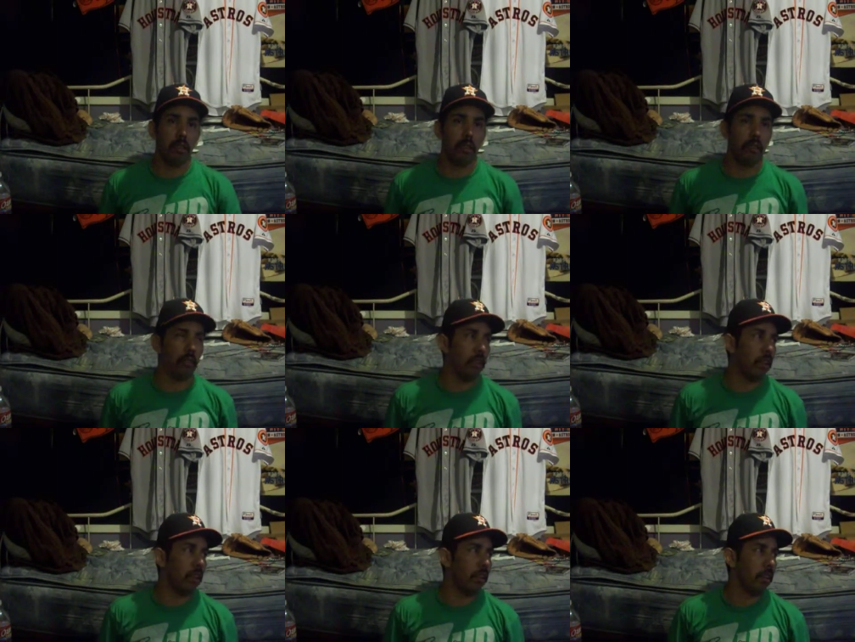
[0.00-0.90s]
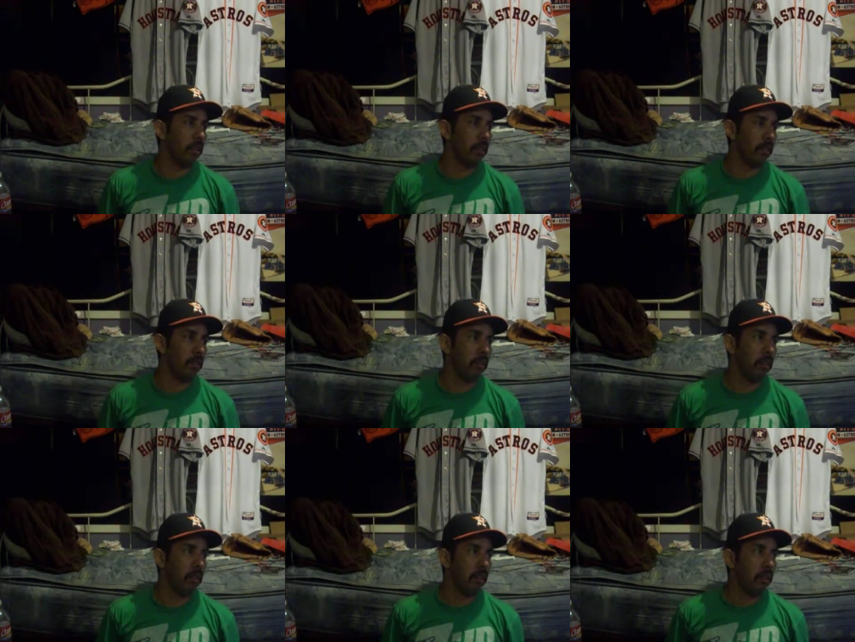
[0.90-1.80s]
having a great, you know,
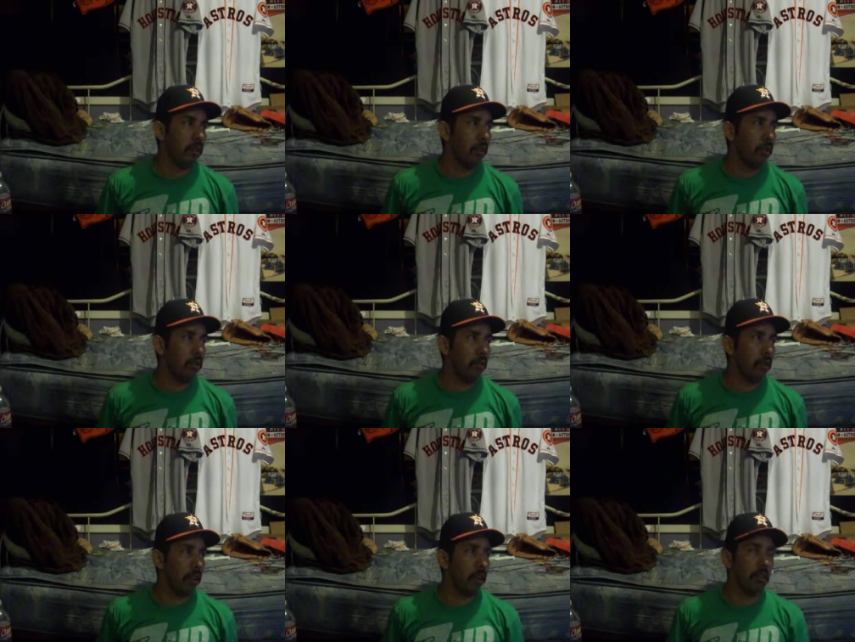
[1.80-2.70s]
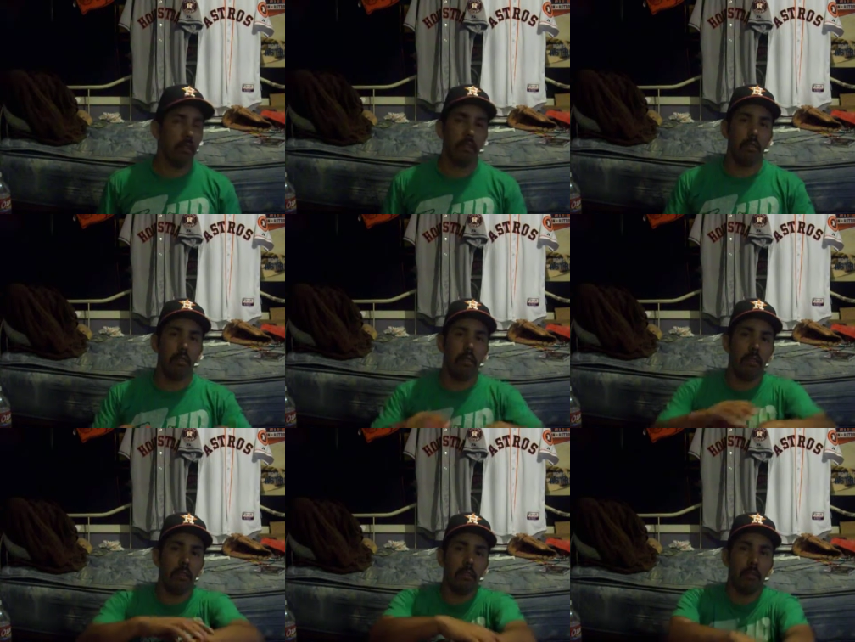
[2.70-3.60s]
week, you
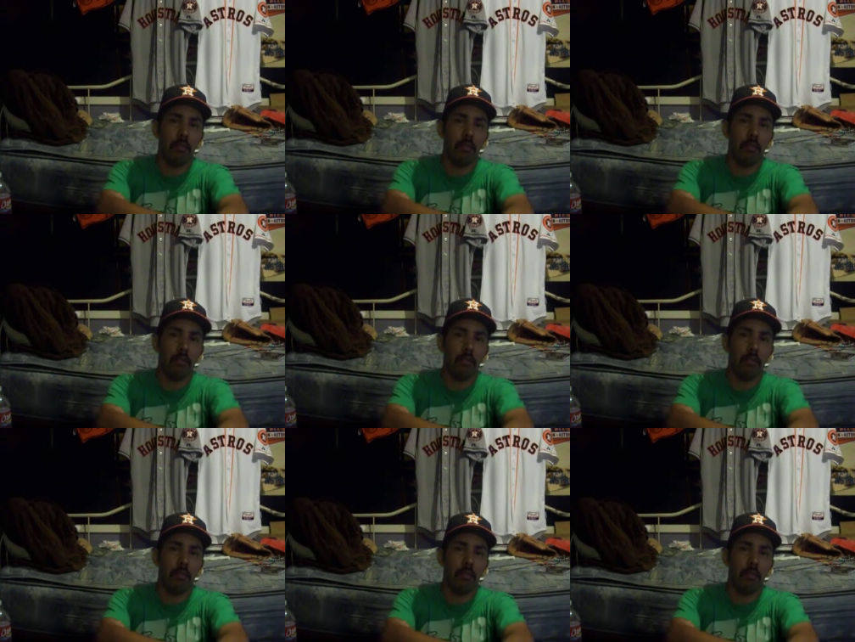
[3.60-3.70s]
know.